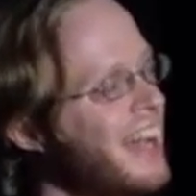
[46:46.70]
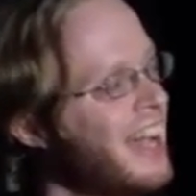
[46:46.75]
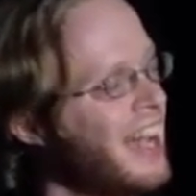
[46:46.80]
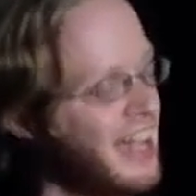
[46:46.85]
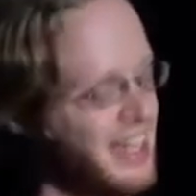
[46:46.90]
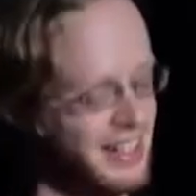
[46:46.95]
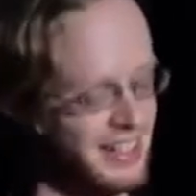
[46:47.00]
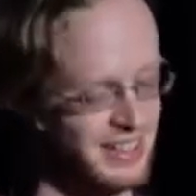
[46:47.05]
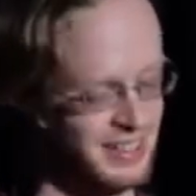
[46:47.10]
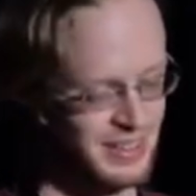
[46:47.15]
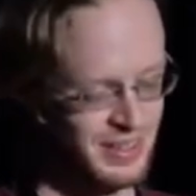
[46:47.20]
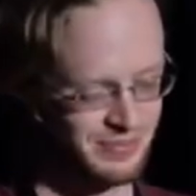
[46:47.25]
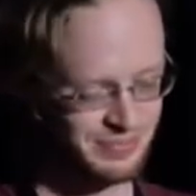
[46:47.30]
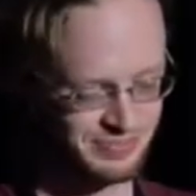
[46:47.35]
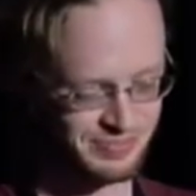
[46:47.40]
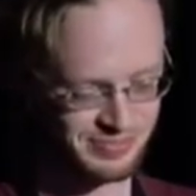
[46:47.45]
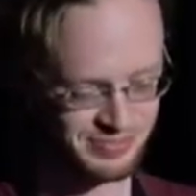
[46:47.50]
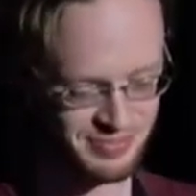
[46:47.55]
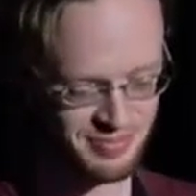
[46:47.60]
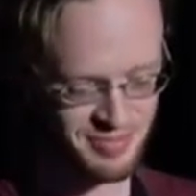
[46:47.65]
and
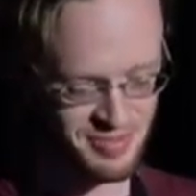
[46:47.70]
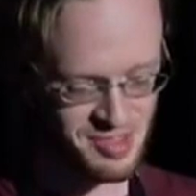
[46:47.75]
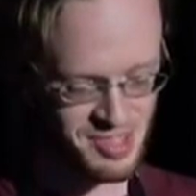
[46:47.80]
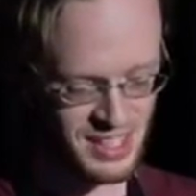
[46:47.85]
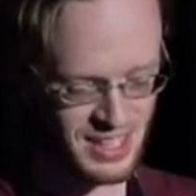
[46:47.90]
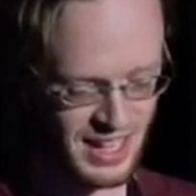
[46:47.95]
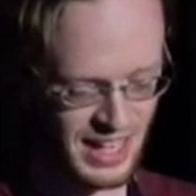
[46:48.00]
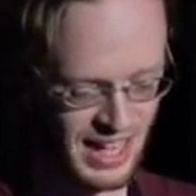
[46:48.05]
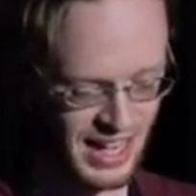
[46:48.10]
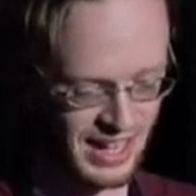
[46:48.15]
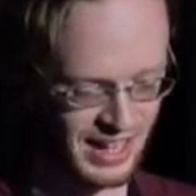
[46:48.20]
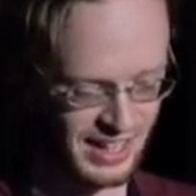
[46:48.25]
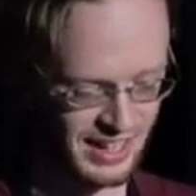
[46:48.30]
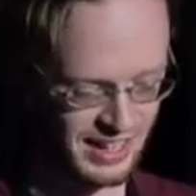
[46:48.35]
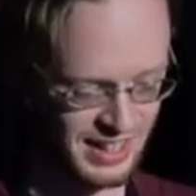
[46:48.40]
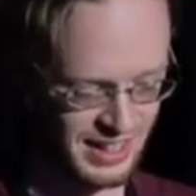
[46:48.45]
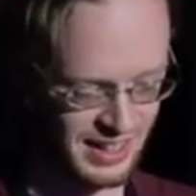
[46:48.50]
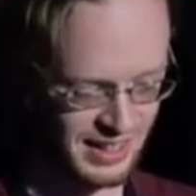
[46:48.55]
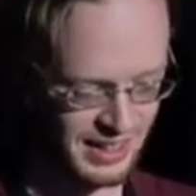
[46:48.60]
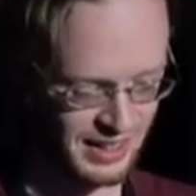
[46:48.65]
I,
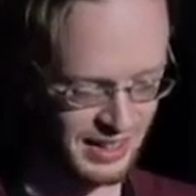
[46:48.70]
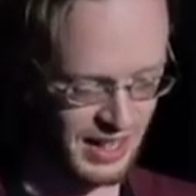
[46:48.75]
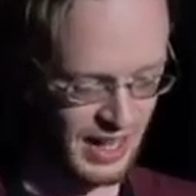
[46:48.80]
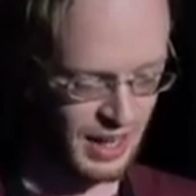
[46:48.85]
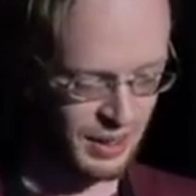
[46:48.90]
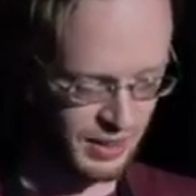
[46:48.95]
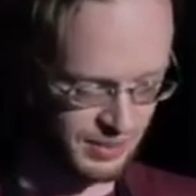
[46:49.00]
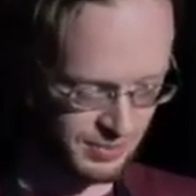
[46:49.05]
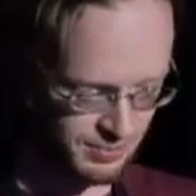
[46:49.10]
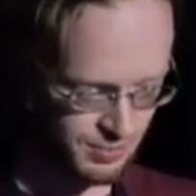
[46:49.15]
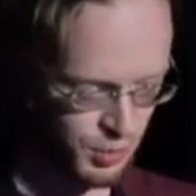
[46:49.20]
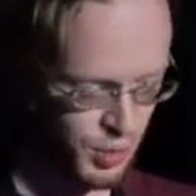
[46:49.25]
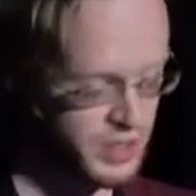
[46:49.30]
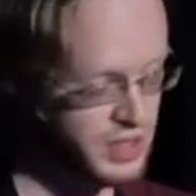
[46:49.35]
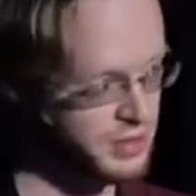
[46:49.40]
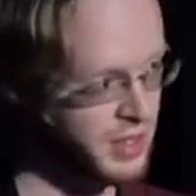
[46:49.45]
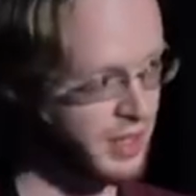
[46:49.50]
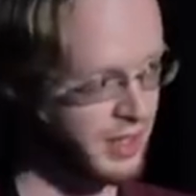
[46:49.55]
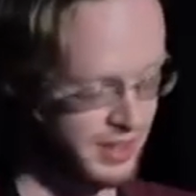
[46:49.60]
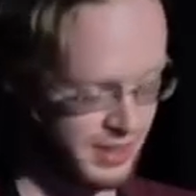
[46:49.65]
uh, I worked
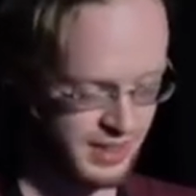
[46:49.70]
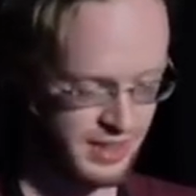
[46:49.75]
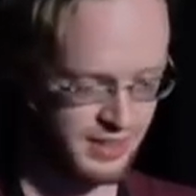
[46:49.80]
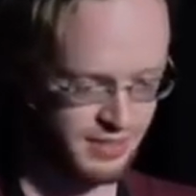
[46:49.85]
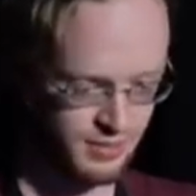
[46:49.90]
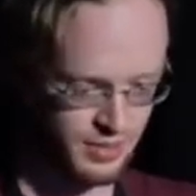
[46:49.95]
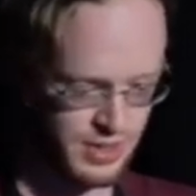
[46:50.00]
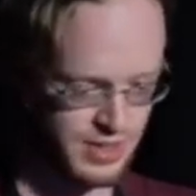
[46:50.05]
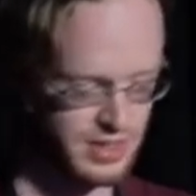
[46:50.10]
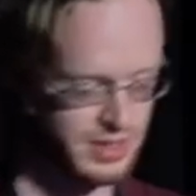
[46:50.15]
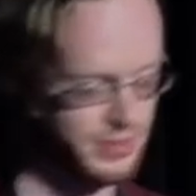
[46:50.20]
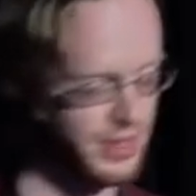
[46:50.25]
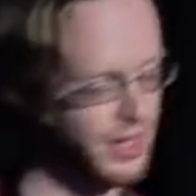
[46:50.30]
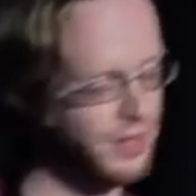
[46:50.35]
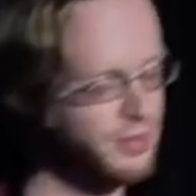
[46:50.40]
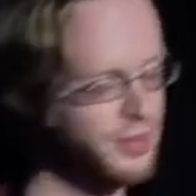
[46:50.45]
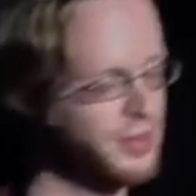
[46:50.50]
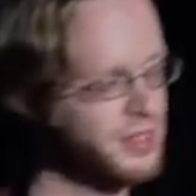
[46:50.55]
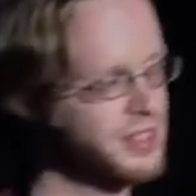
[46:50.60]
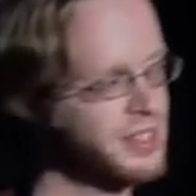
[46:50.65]
around it with these
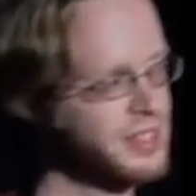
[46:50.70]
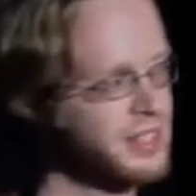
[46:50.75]
microphones and